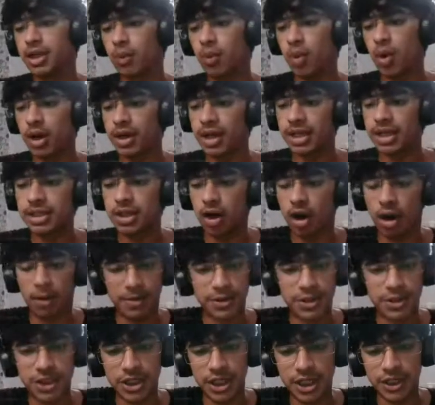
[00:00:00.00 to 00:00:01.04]
Now, what are the
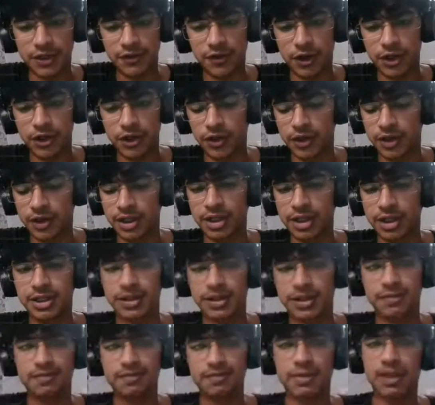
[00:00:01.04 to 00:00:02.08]
opportunities for you in this?
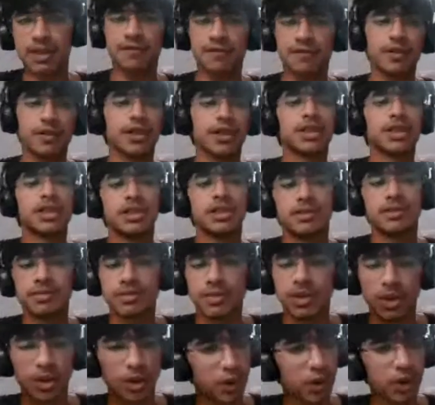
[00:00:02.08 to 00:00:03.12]

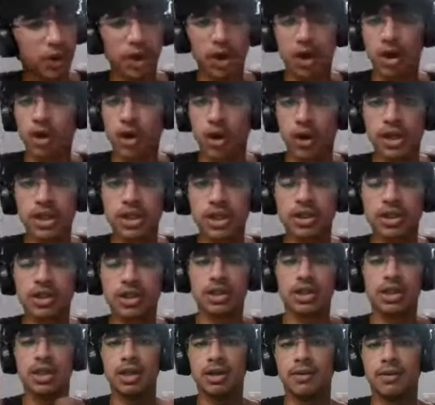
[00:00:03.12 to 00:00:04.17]
First, you grow
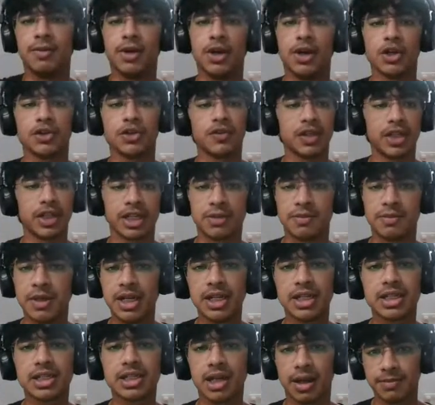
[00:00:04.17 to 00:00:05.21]
your knowledge,
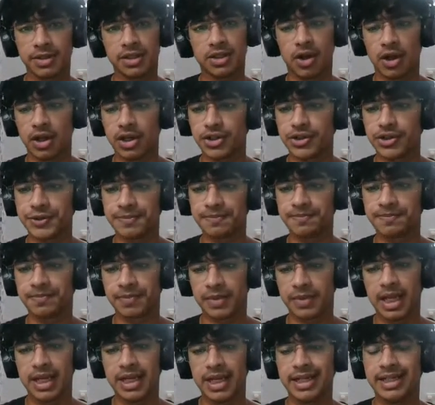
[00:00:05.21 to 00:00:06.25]
because with experience comes
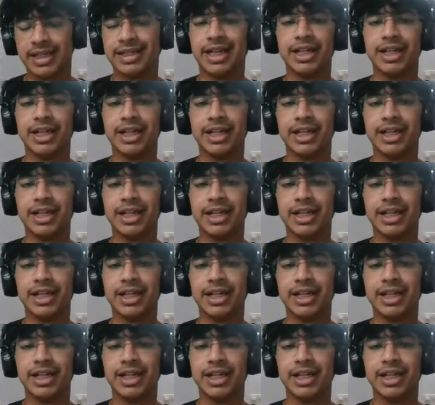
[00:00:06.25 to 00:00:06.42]
knowledge.